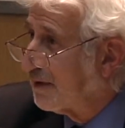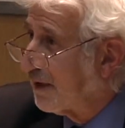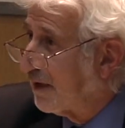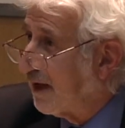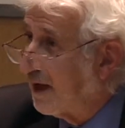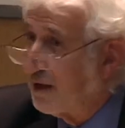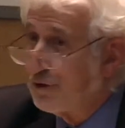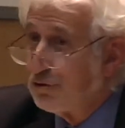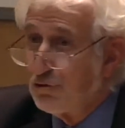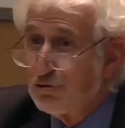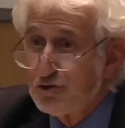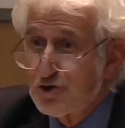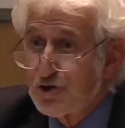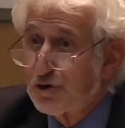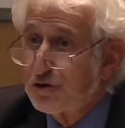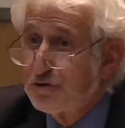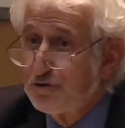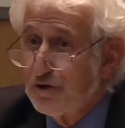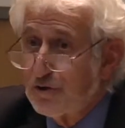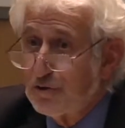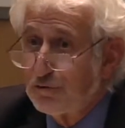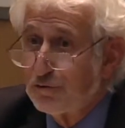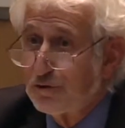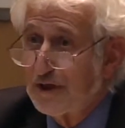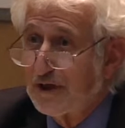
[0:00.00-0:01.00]
And you should
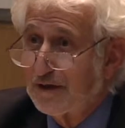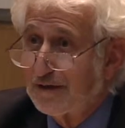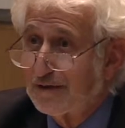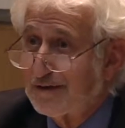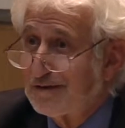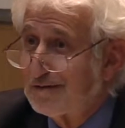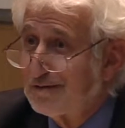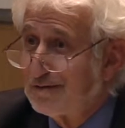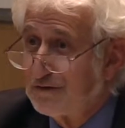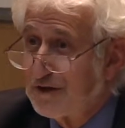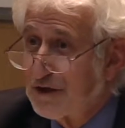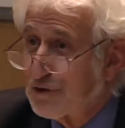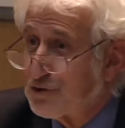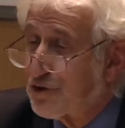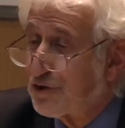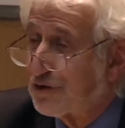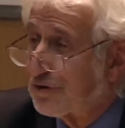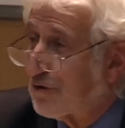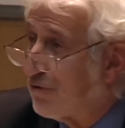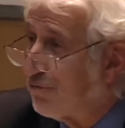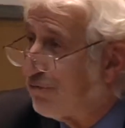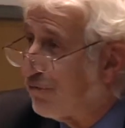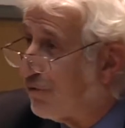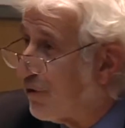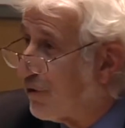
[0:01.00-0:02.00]
know that
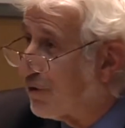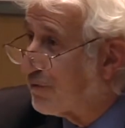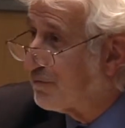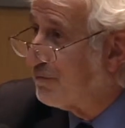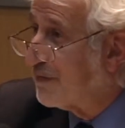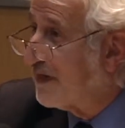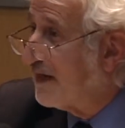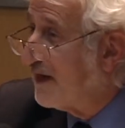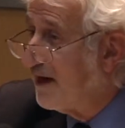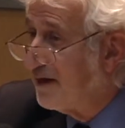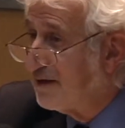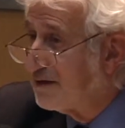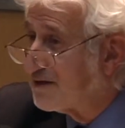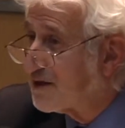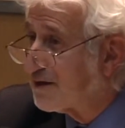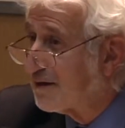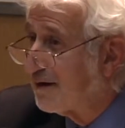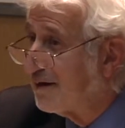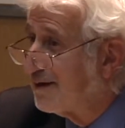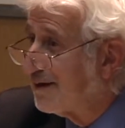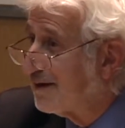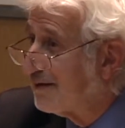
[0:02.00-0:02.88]
digital form means